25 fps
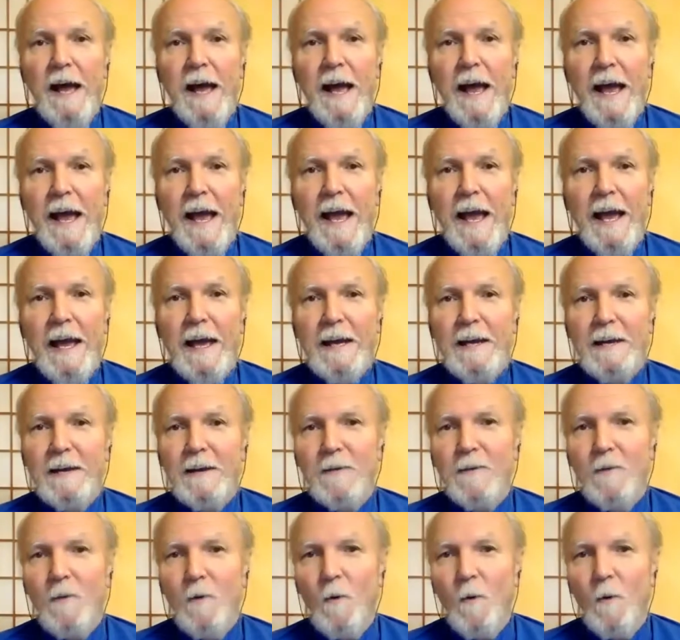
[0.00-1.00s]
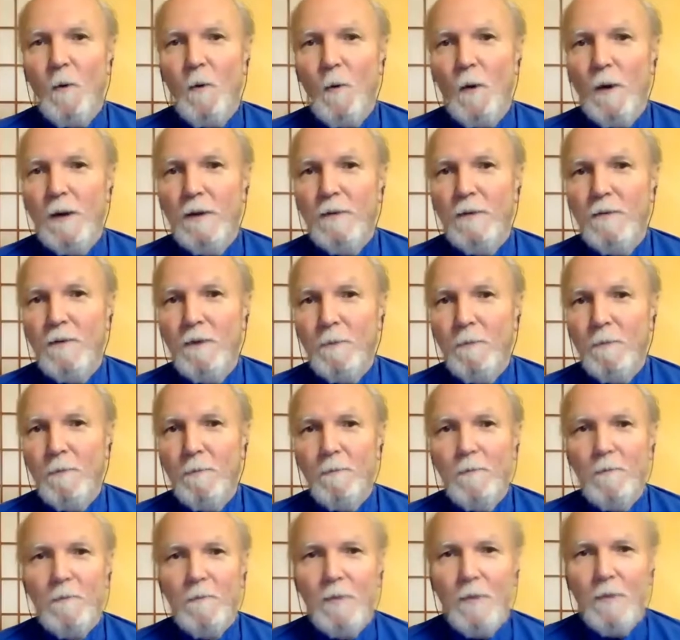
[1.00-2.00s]
And one of the
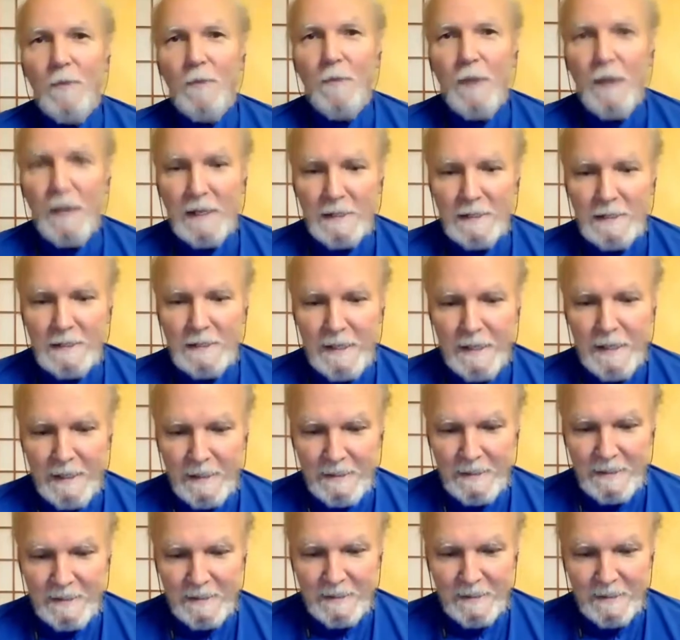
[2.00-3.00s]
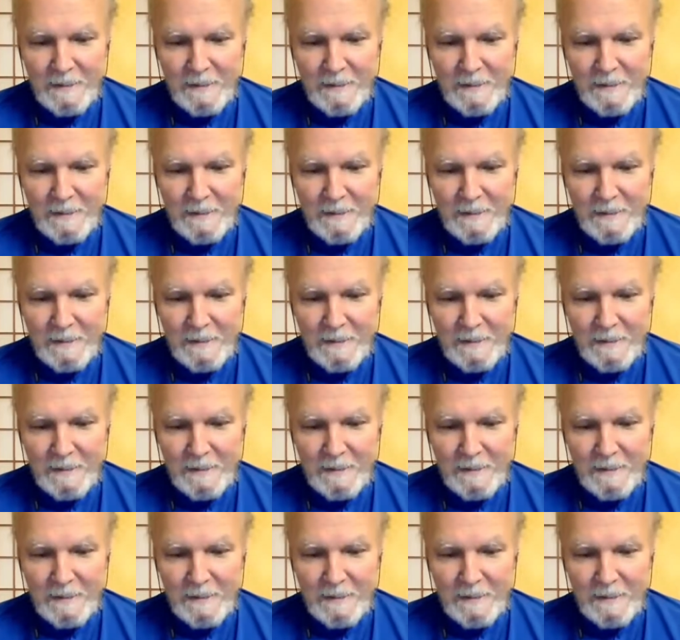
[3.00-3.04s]
things that